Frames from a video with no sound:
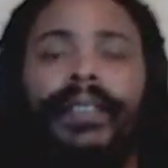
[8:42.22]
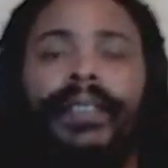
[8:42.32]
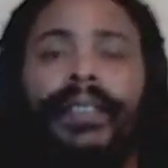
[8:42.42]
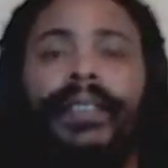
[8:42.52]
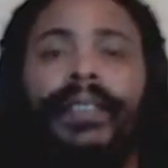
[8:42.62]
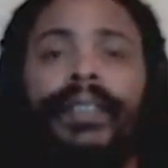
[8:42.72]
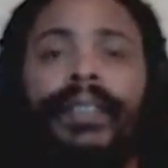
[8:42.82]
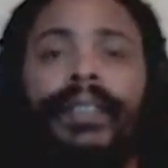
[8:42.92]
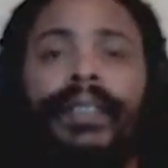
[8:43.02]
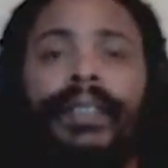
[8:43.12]

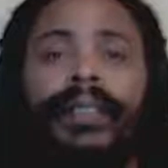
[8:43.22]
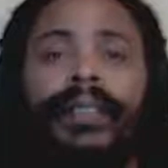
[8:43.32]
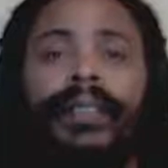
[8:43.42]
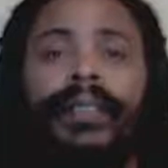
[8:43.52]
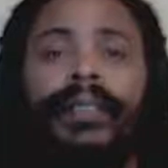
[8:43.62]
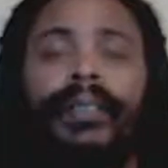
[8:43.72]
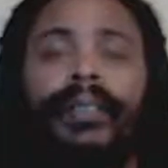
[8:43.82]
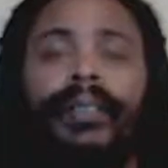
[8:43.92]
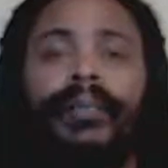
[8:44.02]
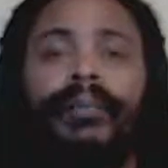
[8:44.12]

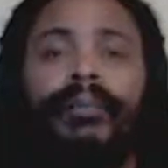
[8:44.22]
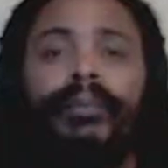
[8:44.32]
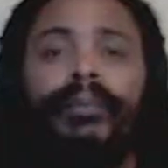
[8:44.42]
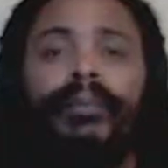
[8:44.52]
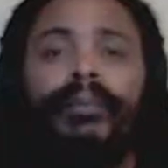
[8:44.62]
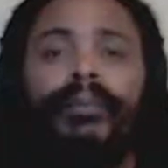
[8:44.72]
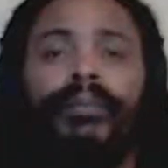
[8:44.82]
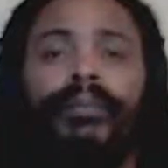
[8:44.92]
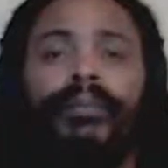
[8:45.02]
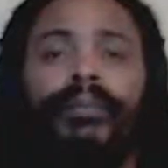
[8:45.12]

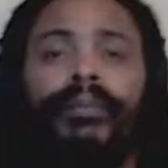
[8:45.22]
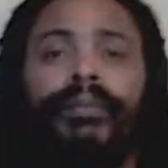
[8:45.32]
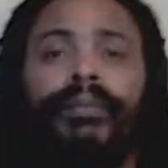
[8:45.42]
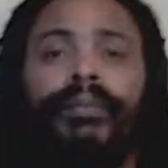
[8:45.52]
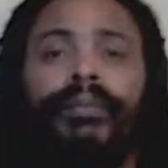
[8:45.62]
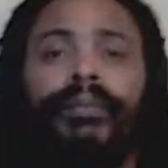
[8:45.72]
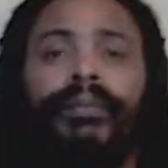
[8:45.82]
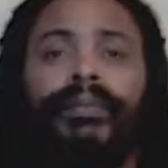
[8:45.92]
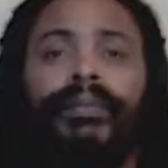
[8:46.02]
Nobody speaks.